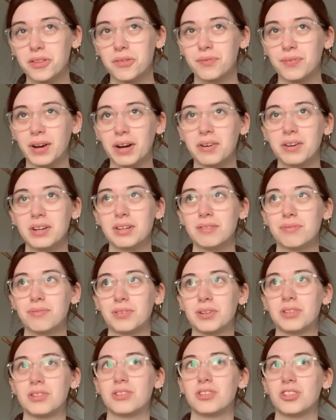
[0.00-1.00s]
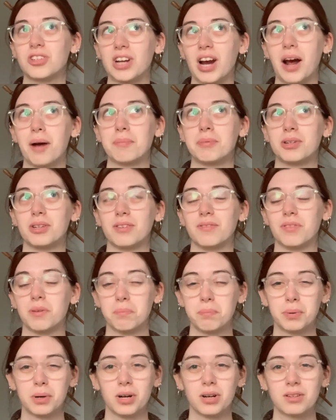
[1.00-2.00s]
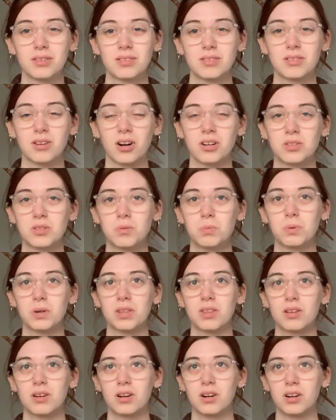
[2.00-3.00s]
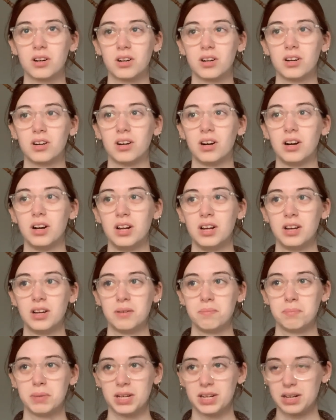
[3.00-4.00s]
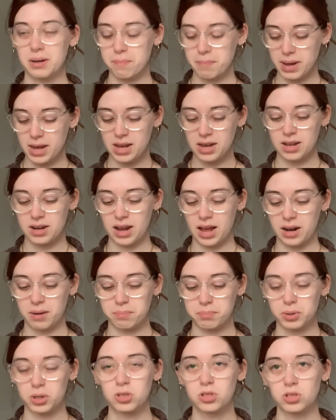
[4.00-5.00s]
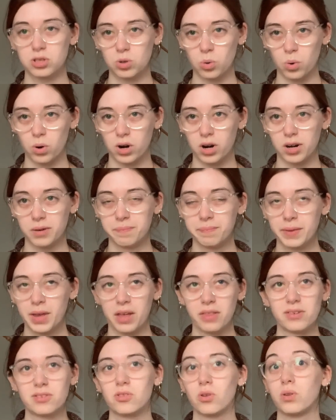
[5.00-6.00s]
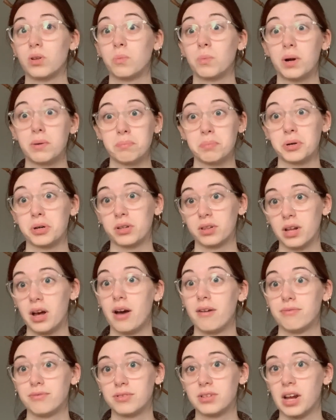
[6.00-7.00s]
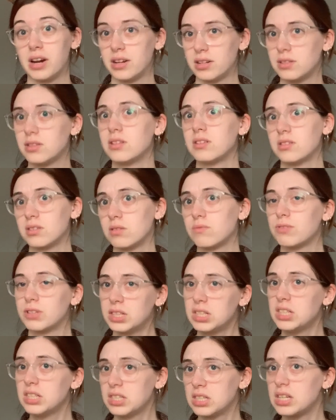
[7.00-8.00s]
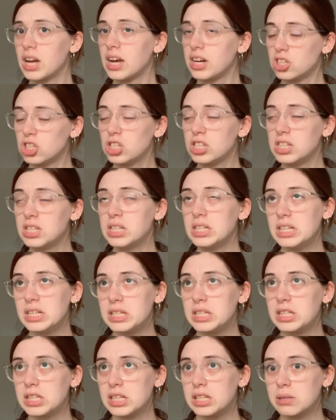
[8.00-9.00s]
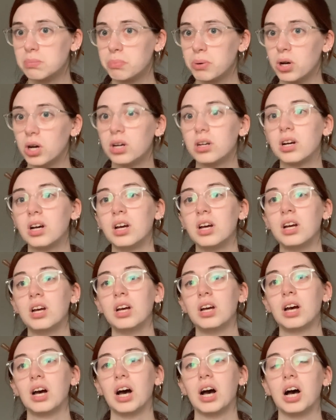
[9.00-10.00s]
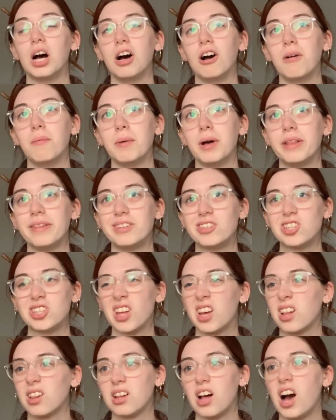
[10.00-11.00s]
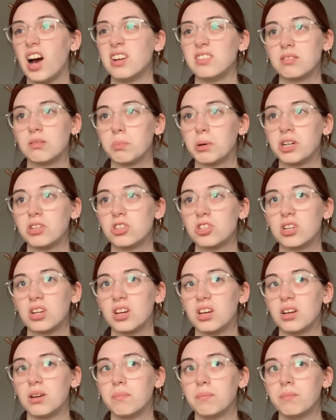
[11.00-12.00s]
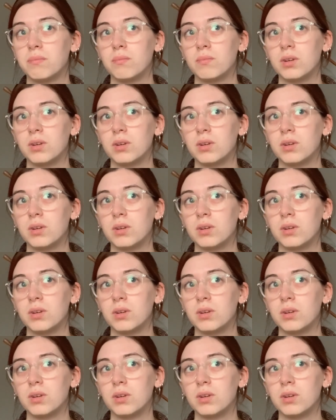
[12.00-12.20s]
the very first chapter of the book starts with her meeting a man at a bookstore, and there's only one book left, and this is a release day, and she needs this book, and she like lies a bunch to him,